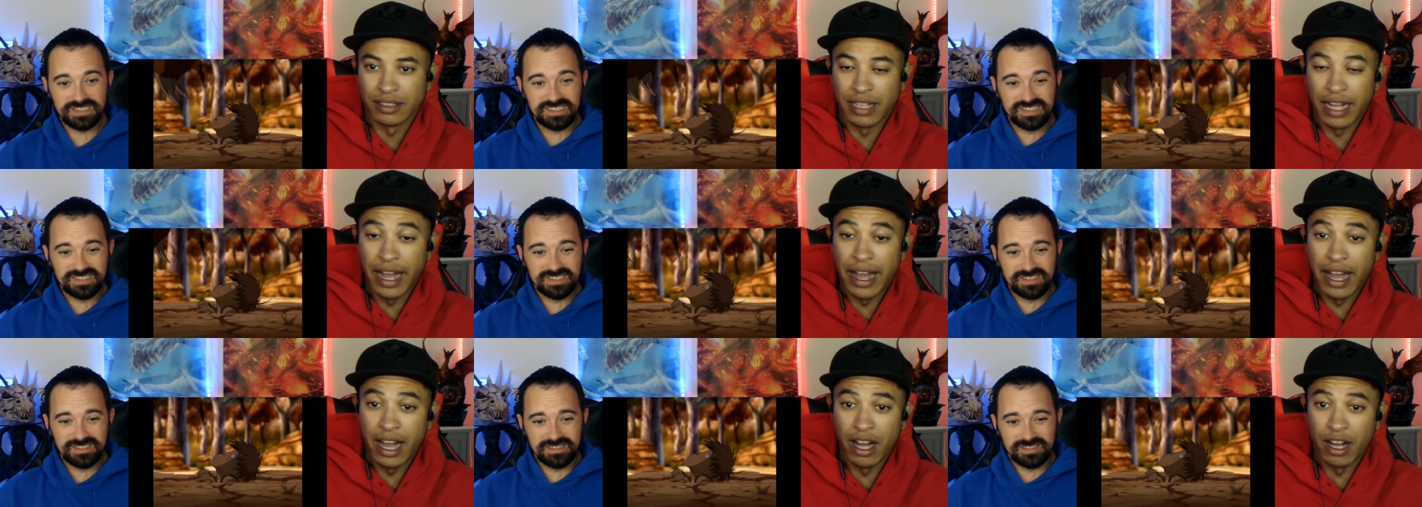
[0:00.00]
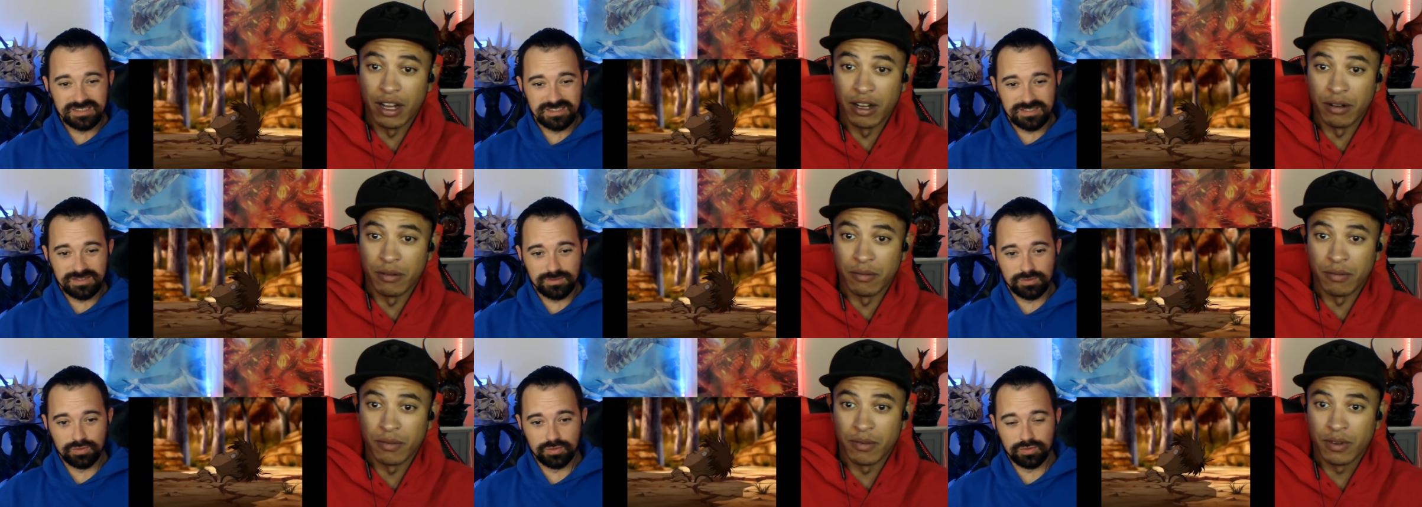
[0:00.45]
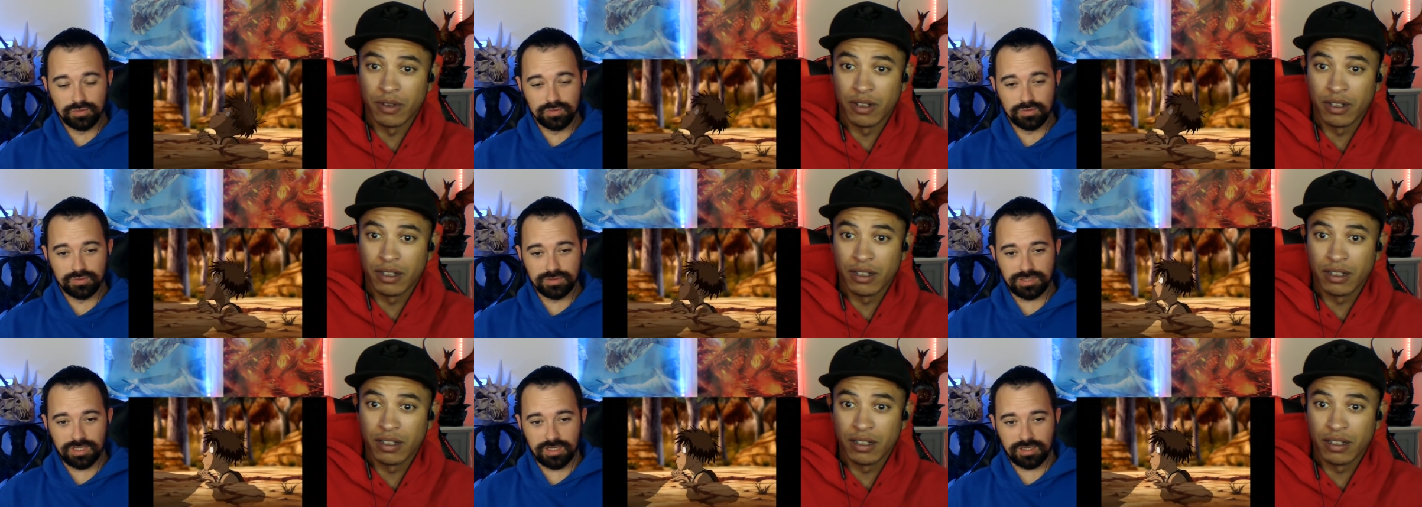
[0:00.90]
Speaker 1: Damn.
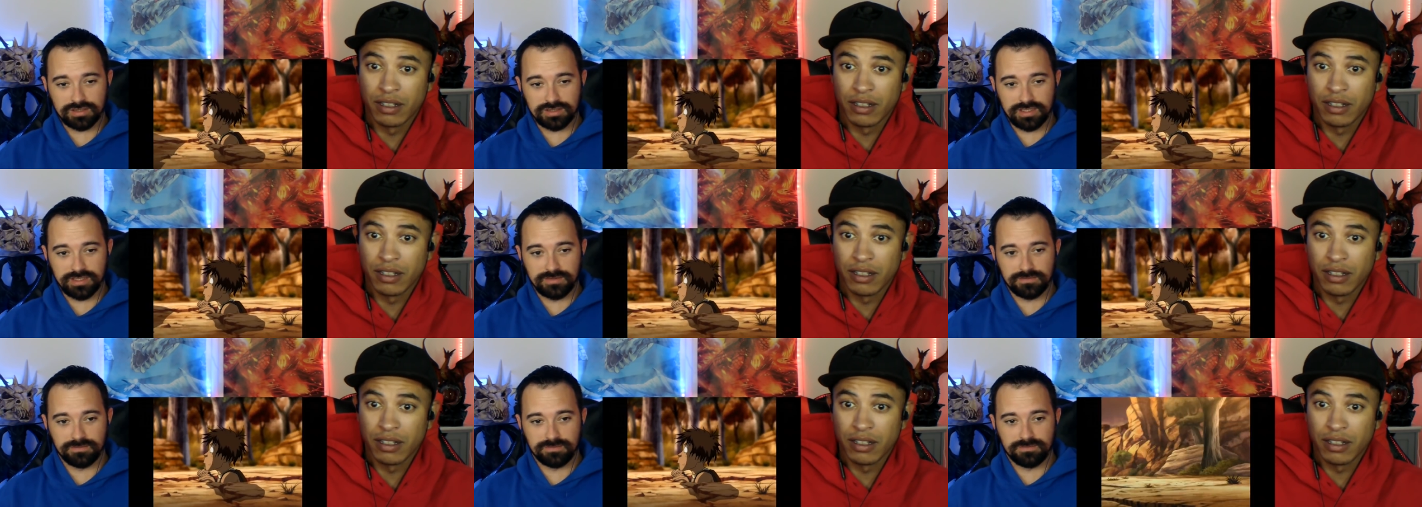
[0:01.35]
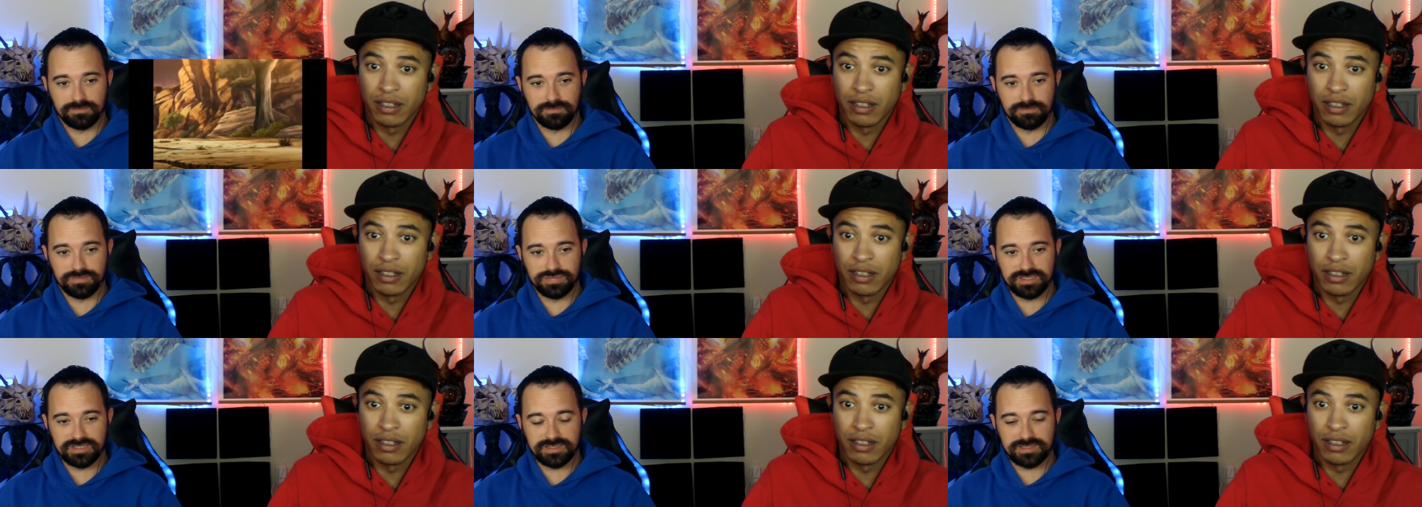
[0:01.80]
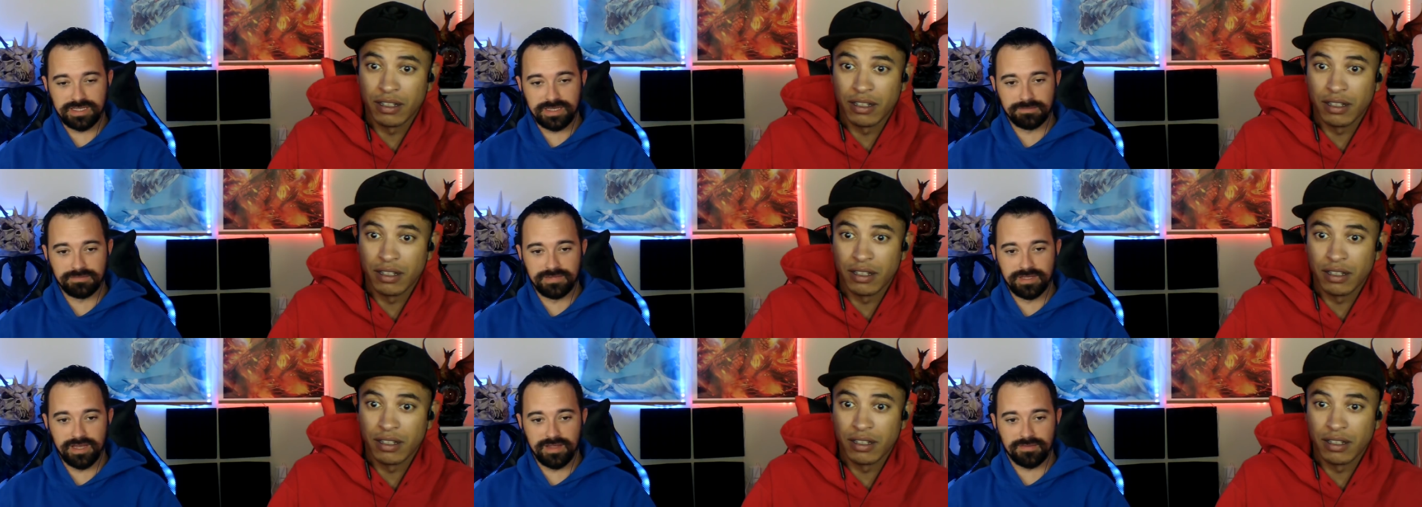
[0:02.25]
Ooh, Sokka's like
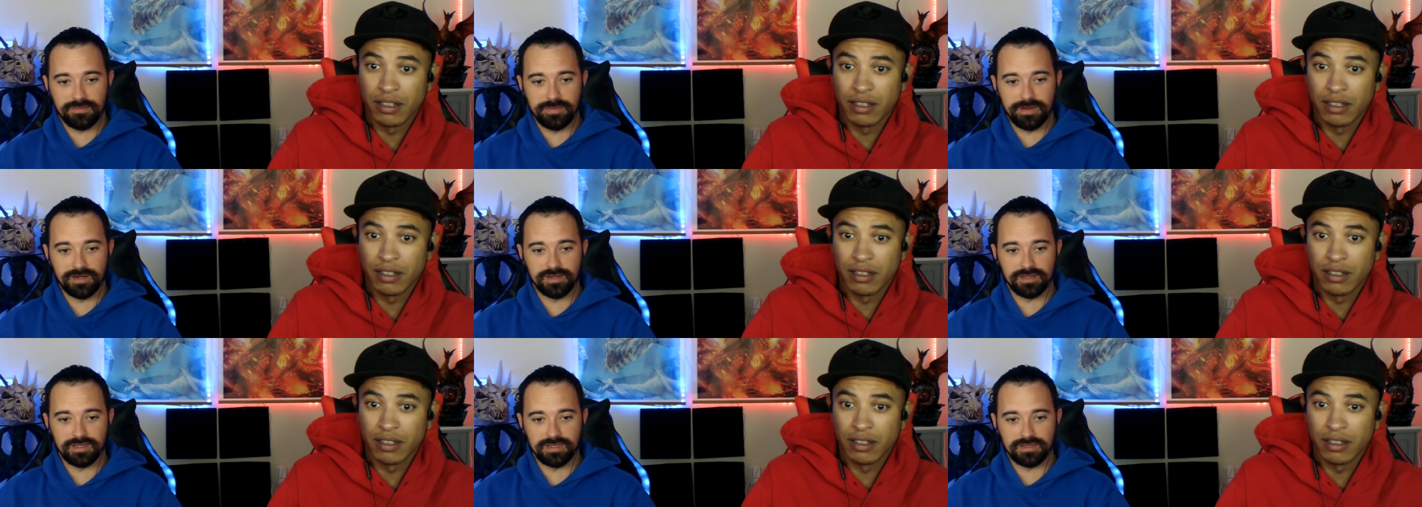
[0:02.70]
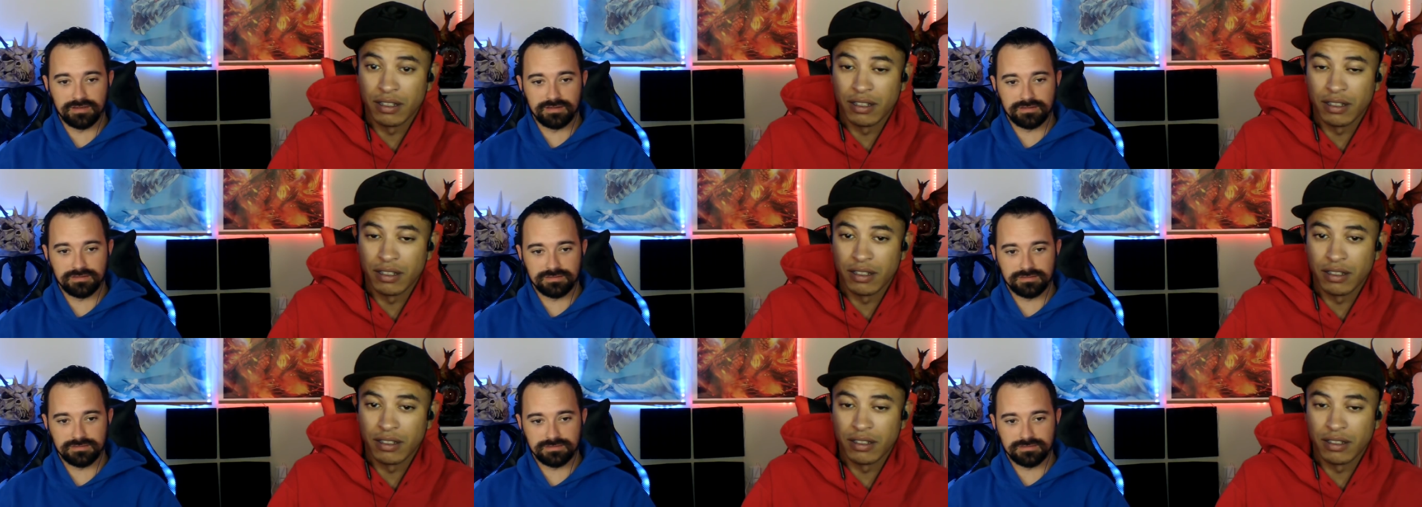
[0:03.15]
skip death barely.